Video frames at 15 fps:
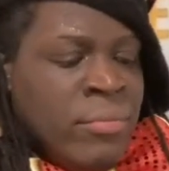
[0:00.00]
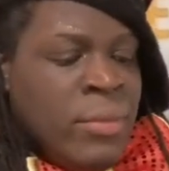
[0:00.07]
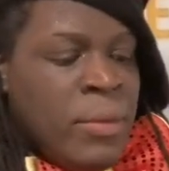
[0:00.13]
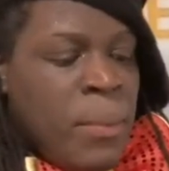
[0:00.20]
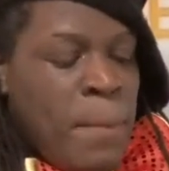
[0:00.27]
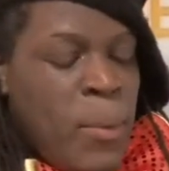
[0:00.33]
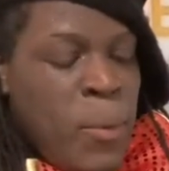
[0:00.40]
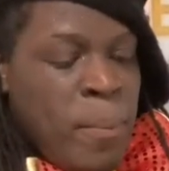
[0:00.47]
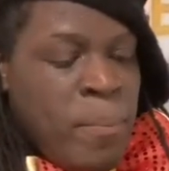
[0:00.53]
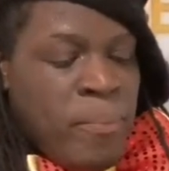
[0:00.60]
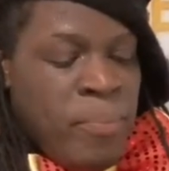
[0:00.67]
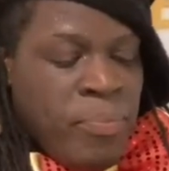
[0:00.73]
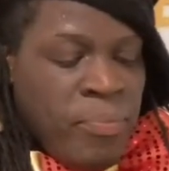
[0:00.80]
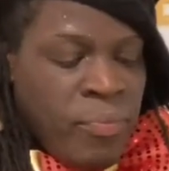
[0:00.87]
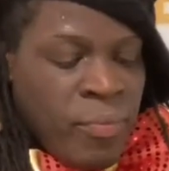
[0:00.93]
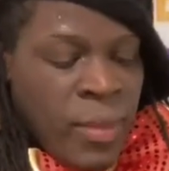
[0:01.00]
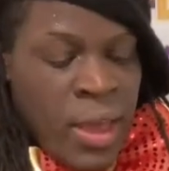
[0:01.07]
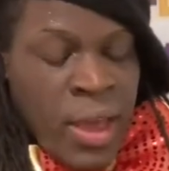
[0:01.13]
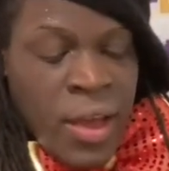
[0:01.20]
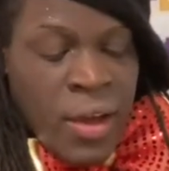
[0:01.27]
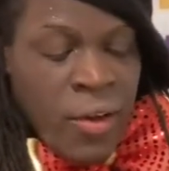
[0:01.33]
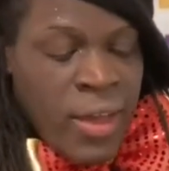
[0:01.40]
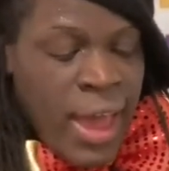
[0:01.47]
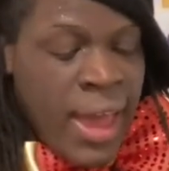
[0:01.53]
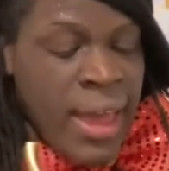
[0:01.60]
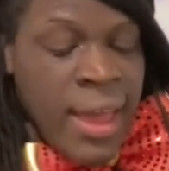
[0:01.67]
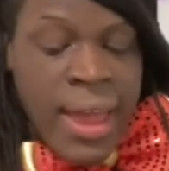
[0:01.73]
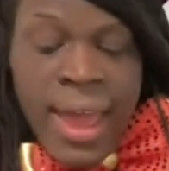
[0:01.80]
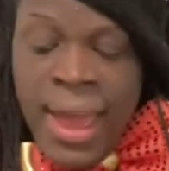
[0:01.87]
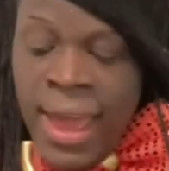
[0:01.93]
Boop.
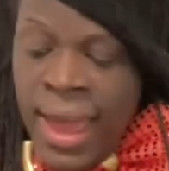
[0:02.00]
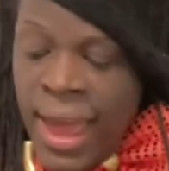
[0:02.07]
Okay.